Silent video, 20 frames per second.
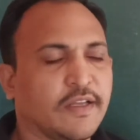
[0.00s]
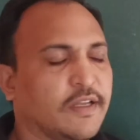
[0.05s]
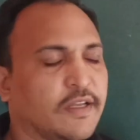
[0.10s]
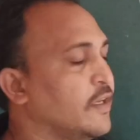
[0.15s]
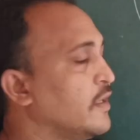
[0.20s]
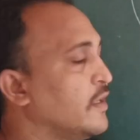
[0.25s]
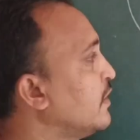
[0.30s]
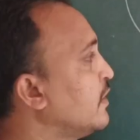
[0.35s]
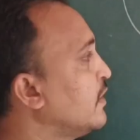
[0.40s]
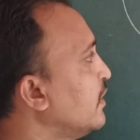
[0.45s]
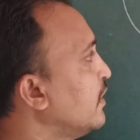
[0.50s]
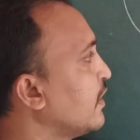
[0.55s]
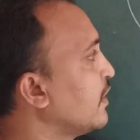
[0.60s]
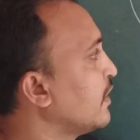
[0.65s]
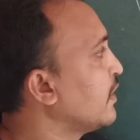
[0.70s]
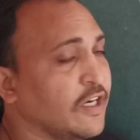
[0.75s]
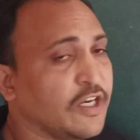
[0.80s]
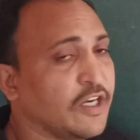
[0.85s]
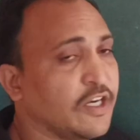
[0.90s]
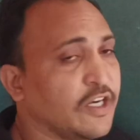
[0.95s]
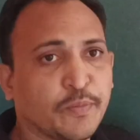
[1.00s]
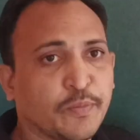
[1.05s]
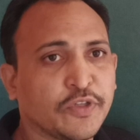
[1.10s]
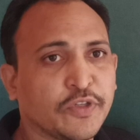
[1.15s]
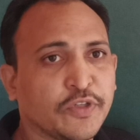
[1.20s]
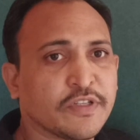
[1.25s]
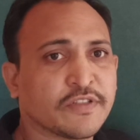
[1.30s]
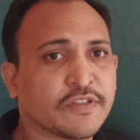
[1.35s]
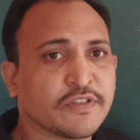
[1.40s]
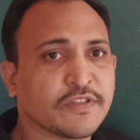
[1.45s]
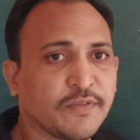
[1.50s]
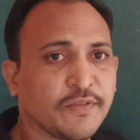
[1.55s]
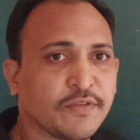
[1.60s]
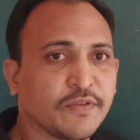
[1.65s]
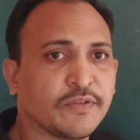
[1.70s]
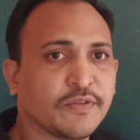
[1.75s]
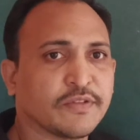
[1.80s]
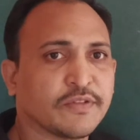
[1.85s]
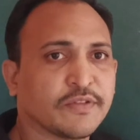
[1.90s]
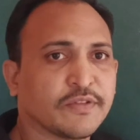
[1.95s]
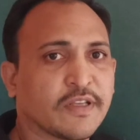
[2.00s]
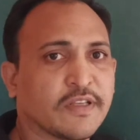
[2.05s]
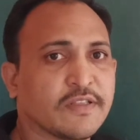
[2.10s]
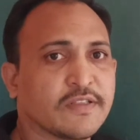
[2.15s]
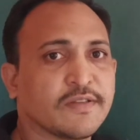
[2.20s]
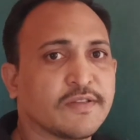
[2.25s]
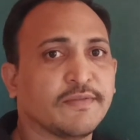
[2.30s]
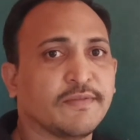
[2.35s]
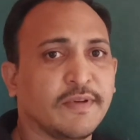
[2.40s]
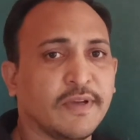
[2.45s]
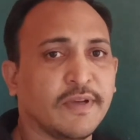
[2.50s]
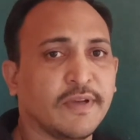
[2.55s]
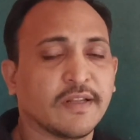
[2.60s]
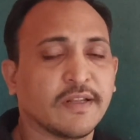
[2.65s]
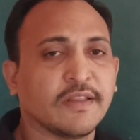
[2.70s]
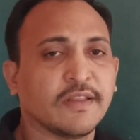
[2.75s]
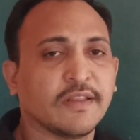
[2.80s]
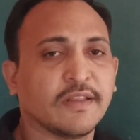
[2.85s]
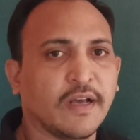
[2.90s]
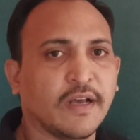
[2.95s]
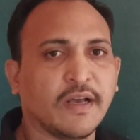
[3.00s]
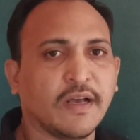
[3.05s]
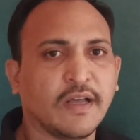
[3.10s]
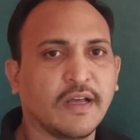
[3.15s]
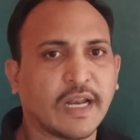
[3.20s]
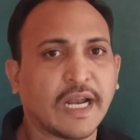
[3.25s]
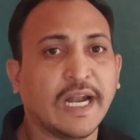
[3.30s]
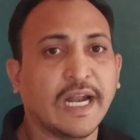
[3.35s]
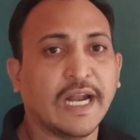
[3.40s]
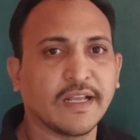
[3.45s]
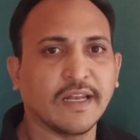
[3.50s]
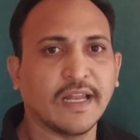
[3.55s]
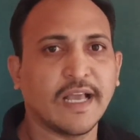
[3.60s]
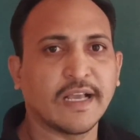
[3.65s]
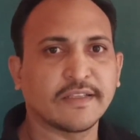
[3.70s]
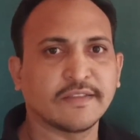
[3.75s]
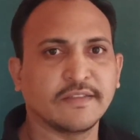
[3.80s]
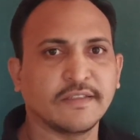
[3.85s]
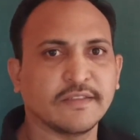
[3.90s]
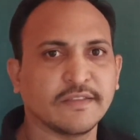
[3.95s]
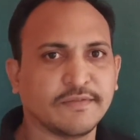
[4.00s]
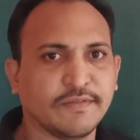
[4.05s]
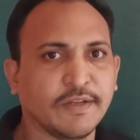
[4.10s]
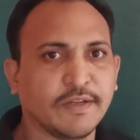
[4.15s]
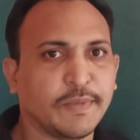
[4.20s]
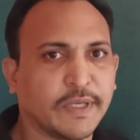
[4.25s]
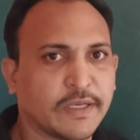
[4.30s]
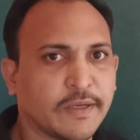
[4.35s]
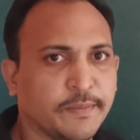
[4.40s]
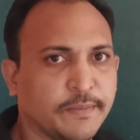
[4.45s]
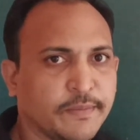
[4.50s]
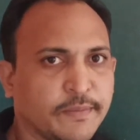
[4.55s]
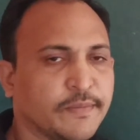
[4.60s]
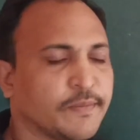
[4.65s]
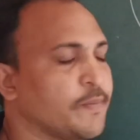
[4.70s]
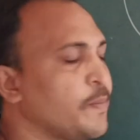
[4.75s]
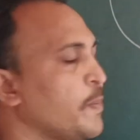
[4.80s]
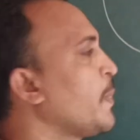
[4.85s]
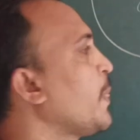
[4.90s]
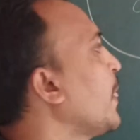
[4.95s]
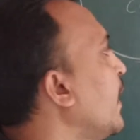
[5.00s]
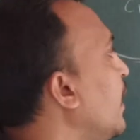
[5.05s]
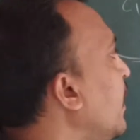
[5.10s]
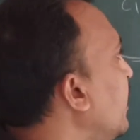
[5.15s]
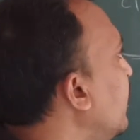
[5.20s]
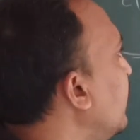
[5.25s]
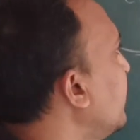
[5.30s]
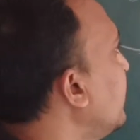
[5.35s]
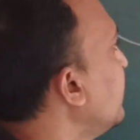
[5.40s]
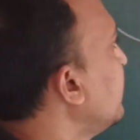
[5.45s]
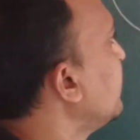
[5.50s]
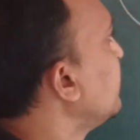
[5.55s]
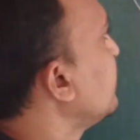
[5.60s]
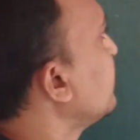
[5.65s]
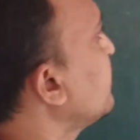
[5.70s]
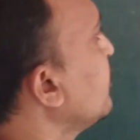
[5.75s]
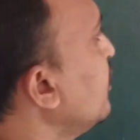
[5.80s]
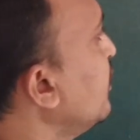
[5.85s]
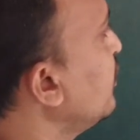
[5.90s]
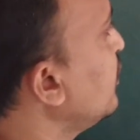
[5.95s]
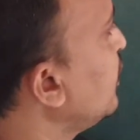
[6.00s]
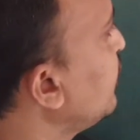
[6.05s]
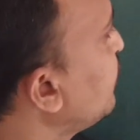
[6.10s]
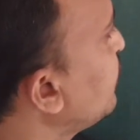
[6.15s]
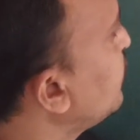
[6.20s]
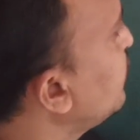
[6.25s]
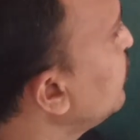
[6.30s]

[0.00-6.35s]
in the relative positions of two circles where the radical axis will become. So, if